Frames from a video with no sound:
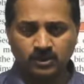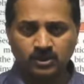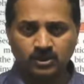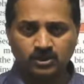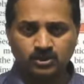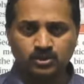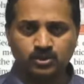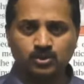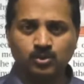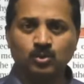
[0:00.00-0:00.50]

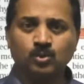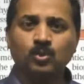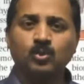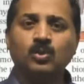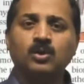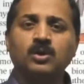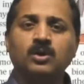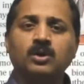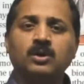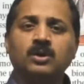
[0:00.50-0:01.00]
So
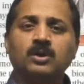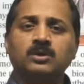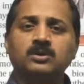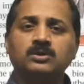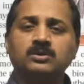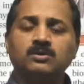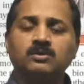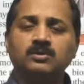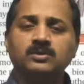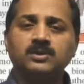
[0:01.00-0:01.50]

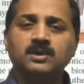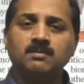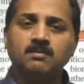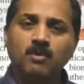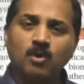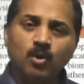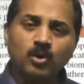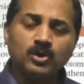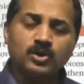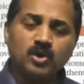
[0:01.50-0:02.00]
the
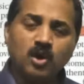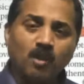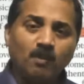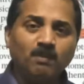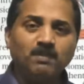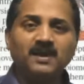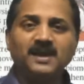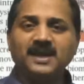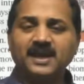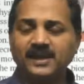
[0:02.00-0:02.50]
more
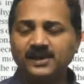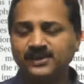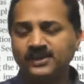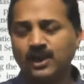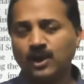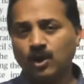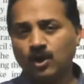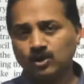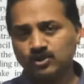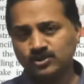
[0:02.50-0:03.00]
complicated the
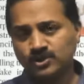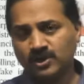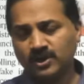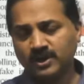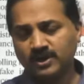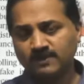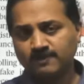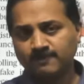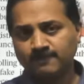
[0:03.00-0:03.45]
laws are,